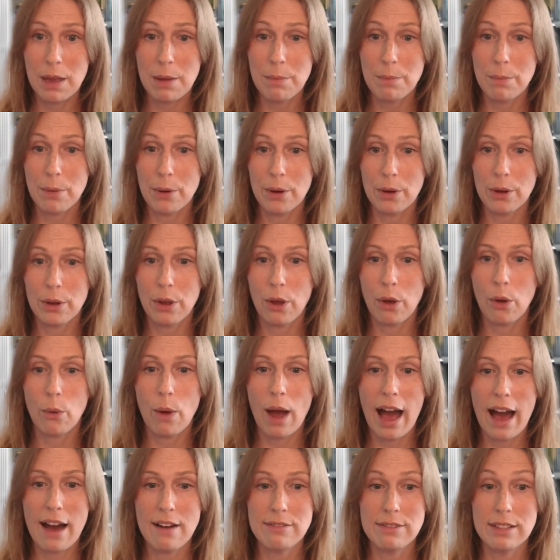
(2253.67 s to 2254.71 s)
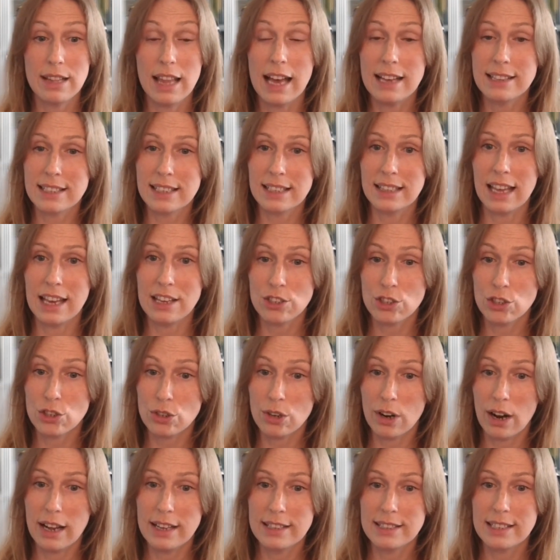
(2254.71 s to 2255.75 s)
people who have less and less
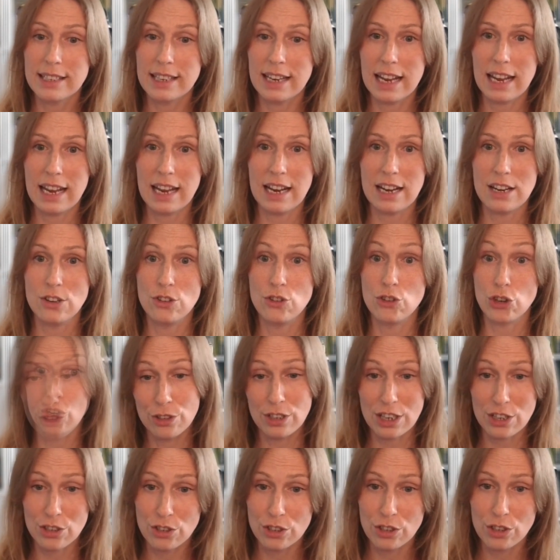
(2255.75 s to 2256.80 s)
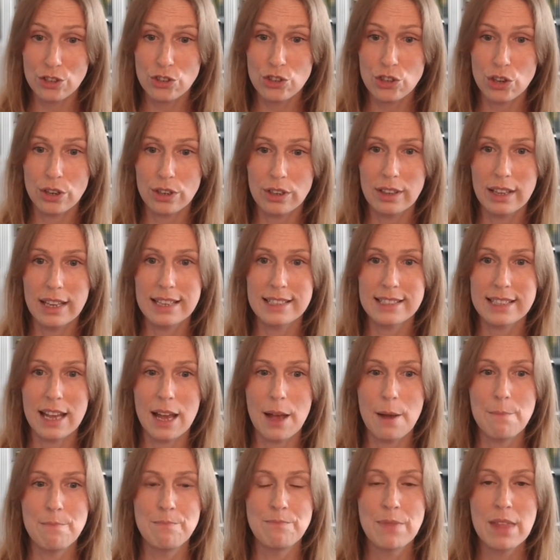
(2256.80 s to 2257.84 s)
trust in traditional
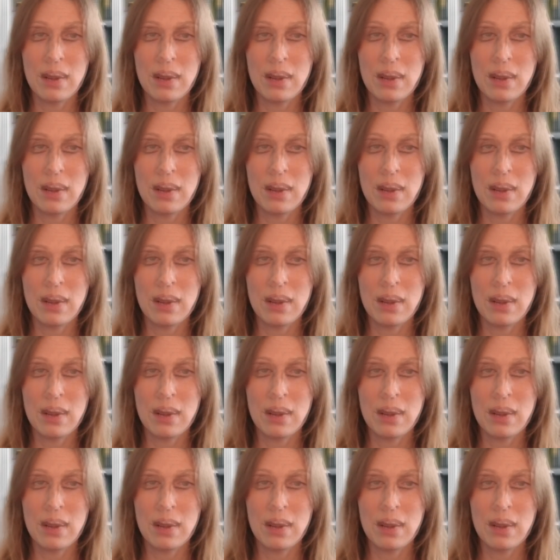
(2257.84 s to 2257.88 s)
journalism.